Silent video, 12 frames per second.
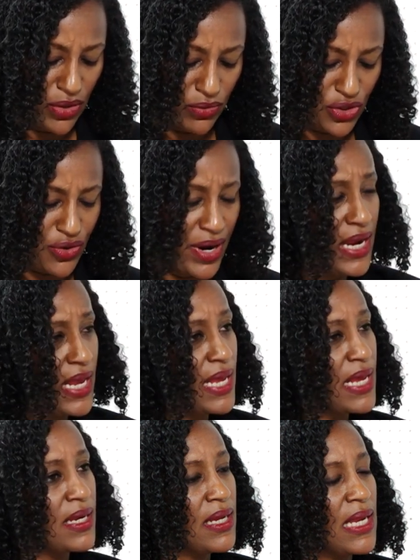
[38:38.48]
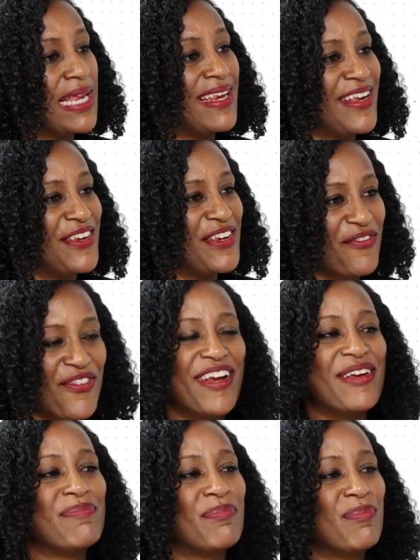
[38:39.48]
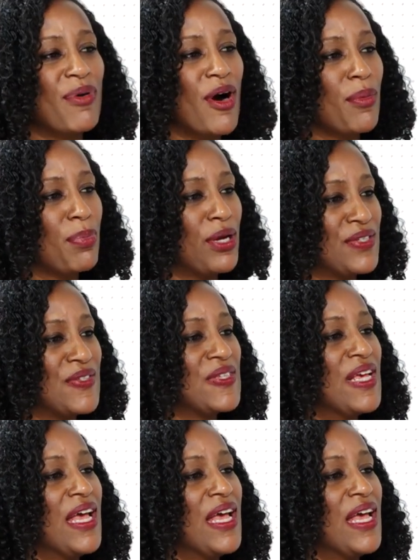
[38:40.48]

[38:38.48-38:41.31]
training in a different purpose.